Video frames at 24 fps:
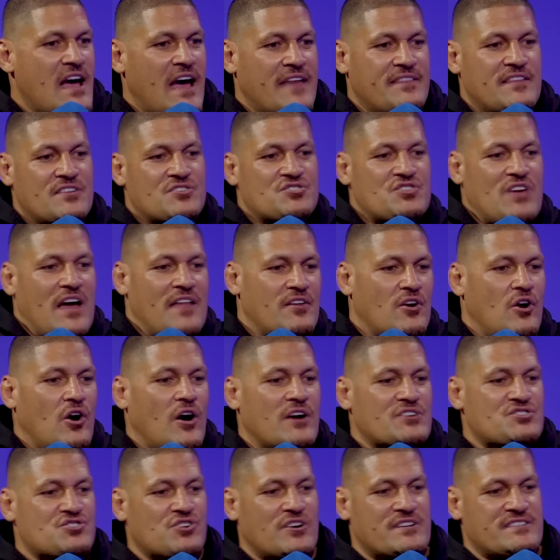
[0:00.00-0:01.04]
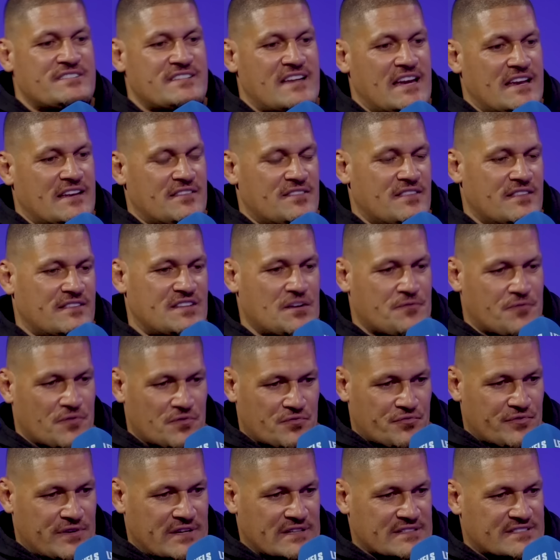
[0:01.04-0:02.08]
And then the other guy tries to get
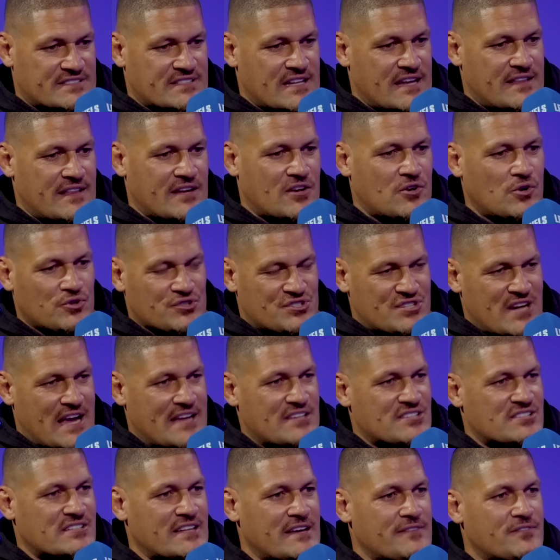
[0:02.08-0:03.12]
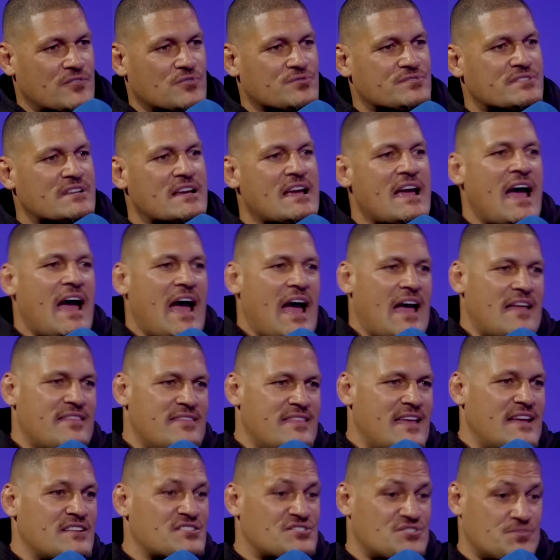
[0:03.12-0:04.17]
different real estate, they call it change levels. And
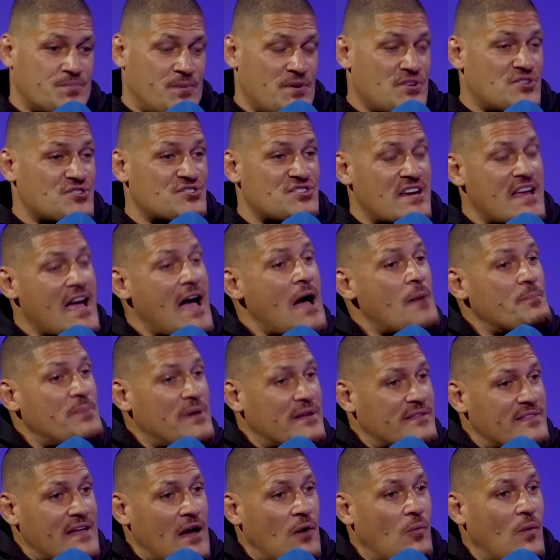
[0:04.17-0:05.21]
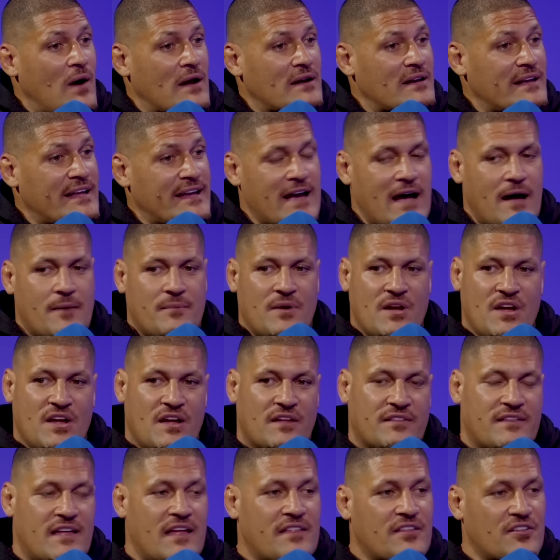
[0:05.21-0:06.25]
then because you can't pick that one leg up,
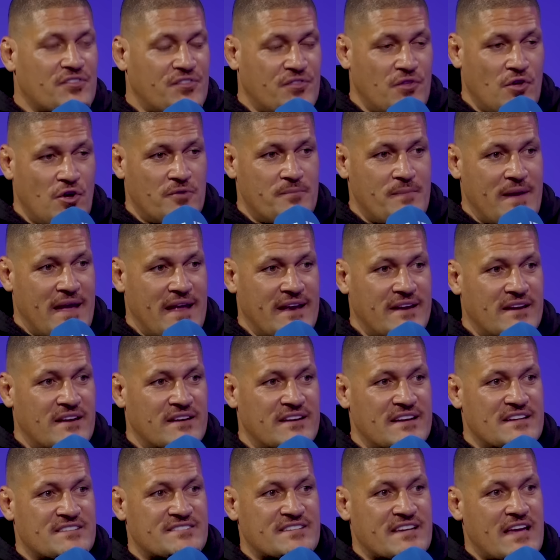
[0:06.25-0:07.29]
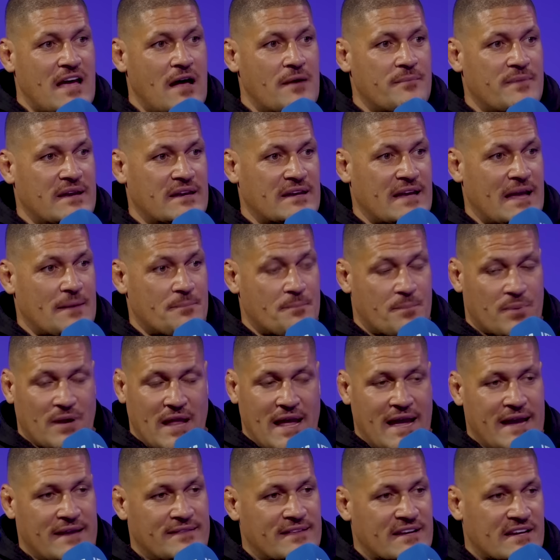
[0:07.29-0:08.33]
the other third man needs to come in and
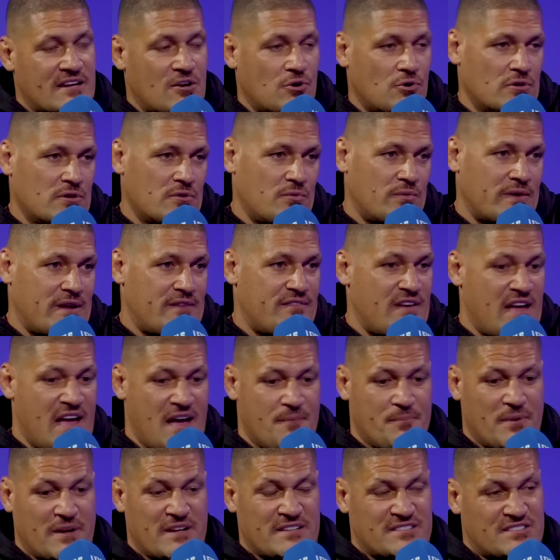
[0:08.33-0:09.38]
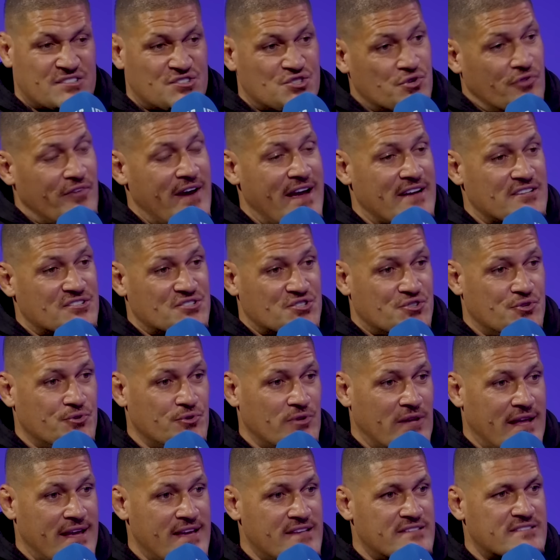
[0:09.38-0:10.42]
blade, they call it, whatever, but around two
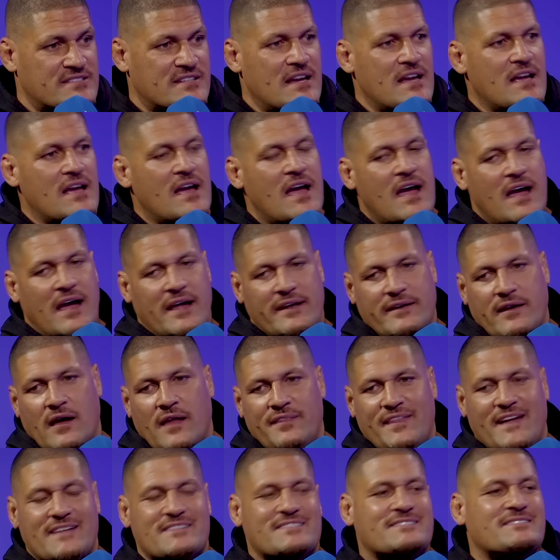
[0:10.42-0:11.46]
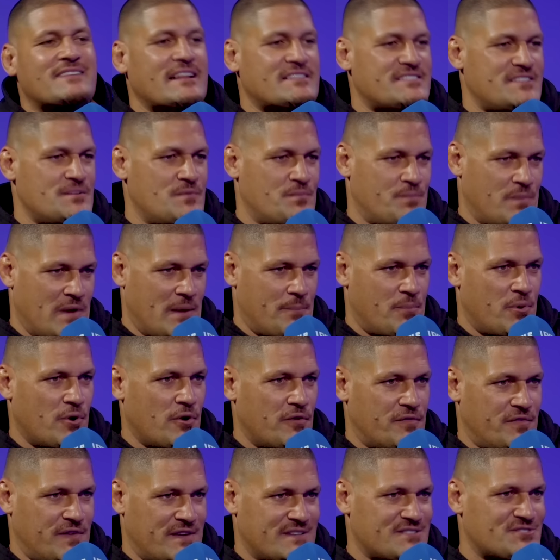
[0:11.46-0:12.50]
legs. And that's in a
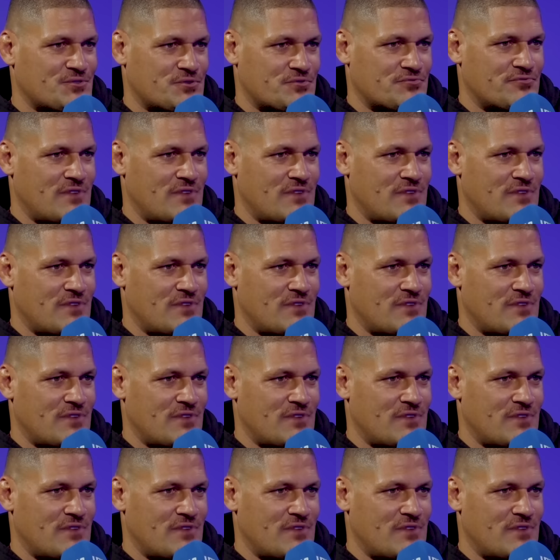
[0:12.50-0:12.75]
perfect sort of